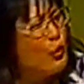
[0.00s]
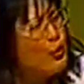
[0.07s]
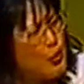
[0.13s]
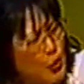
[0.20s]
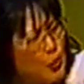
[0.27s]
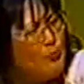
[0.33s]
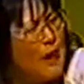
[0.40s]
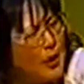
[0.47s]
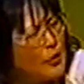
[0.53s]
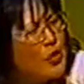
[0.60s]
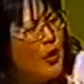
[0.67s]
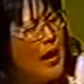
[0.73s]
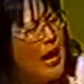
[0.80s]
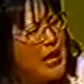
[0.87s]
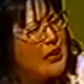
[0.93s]
Oh, you bow
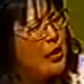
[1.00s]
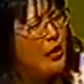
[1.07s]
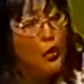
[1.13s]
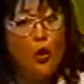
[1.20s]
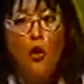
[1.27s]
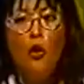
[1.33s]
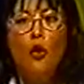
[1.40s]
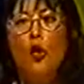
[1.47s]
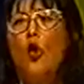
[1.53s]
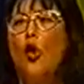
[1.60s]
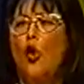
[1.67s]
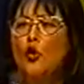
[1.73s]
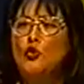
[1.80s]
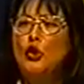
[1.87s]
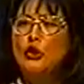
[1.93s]
your head up.
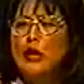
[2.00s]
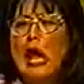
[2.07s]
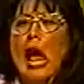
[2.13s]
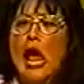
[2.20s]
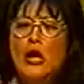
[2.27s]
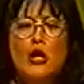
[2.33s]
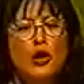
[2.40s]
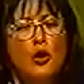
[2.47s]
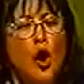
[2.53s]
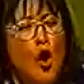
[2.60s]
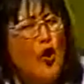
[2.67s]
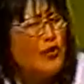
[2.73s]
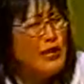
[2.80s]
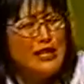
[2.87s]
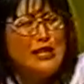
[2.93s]
Oh, good angle.
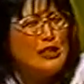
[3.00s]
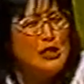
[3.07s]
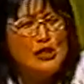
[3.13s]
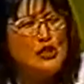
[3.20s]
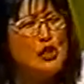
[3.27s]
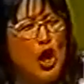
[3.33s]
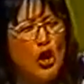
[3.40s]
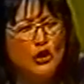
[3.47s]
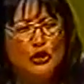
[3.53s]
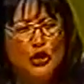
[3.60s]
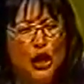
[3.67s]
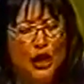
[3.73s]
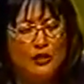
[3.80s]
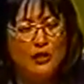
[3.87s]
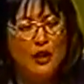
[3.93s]
Oh, this is so
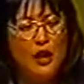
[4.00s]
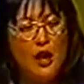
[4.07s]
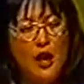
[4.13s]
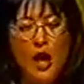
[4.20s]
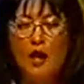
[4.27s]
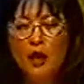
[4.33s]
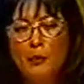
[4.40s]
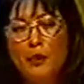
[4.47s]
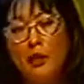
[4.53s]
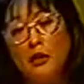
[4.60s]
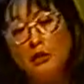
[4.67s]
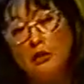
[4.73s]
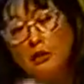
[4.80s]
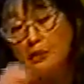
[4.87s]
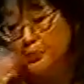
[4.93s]
good. And I'm like,
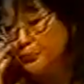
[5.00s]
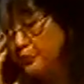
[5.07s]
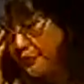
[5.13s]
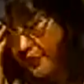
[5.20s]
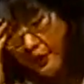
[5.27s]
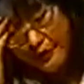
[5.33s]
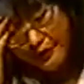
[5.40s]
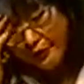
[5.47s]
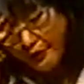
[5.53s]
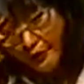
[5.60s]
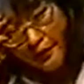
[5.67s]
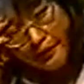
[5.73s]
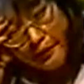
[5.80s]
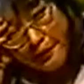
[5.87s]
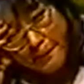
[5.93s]
oh, brother.
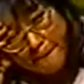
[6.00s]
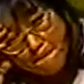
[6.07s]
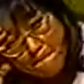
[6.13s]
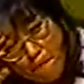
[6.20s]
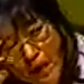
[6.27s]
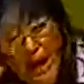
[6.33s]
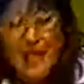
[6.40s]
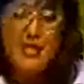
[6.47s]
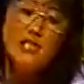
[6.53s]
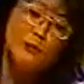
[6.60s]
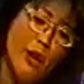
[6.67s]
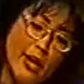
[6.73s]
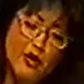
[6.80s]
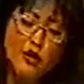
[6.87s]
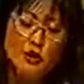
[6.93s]
And it's
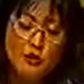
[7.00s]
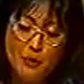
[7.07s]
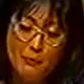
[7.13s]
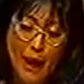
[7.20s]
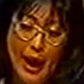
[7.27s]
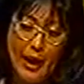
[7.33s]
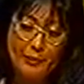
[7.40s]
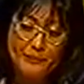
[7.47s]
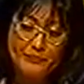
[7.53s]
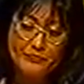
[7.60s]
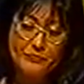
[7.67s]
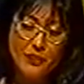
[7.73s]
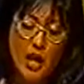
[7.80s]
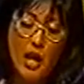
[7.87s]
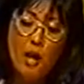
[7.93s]
my turn to bow.
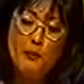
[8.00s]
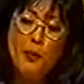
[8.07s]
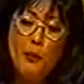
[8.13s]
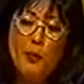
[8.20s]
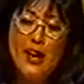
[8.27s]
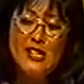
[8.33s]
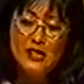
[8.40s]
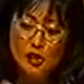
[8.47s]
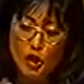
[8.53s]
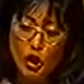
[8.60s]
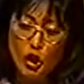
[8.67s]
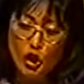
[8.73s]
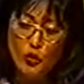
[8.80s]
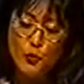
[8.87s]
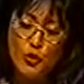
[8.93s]
But my
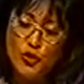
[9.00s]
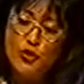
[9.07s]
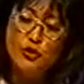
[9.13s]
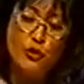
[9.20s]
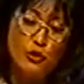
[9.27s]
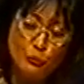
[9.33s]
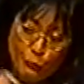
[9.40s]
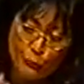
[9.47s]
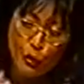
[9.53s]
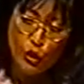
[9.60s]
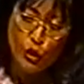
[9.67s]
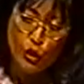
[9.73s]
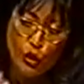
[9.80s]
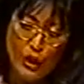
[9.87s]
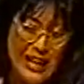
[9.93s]
skirt, which is to the
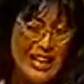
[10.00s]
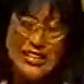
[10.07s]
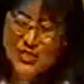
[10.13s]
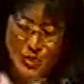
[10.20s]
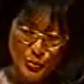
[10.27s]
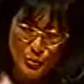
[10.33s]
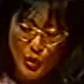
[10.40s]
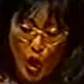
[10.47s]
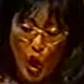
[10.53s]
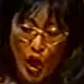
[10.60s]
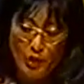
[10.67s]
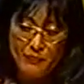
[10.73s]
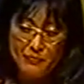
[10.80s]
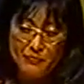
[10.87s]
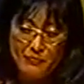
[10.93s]
floor, is too
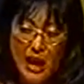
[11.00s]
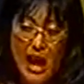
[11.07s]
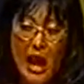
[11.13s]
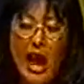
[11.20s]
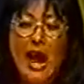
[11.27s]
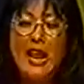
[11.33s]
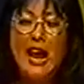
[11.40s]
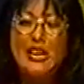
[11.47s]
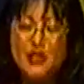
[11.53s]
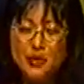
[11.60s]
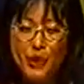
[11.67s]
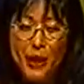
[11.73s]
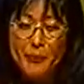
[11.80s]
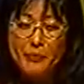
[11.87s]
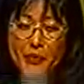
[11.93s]
long. And I
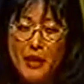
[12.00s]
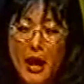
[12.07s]
trip.